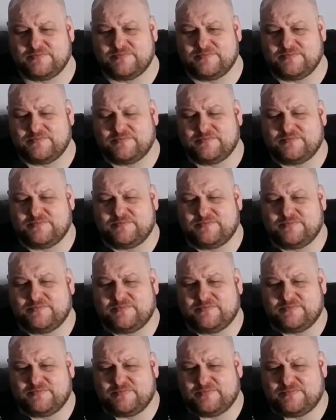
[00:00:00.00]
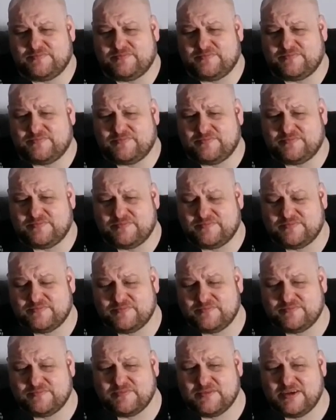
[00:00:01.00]
Christian Leroy Duncan.
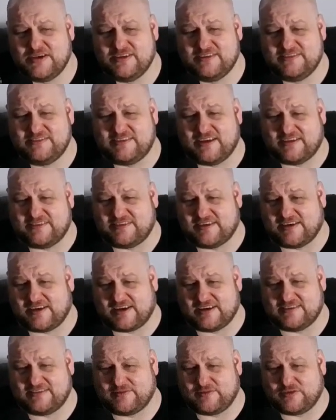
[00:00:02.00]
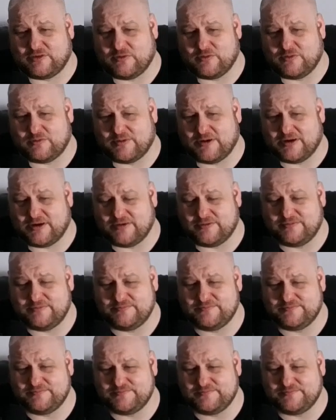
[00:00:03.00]
10 seconds left to go in the round.